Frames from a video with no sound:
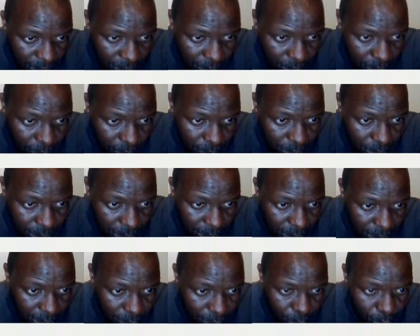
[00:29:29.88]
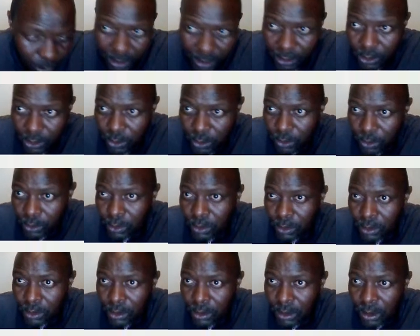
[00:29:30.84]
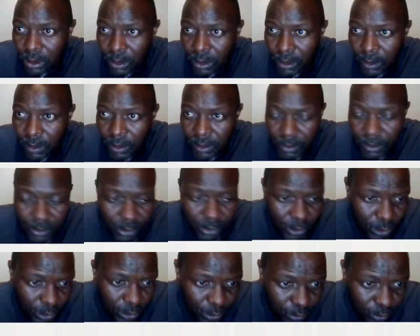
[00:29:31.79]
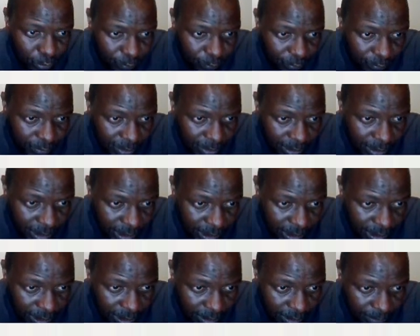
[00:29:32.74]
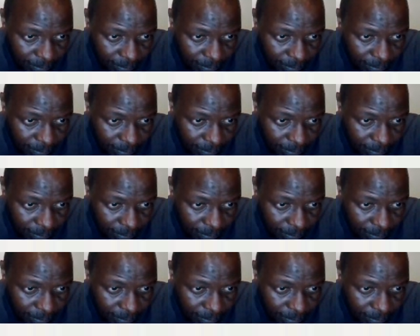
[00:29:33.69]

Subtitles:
which is equal to 256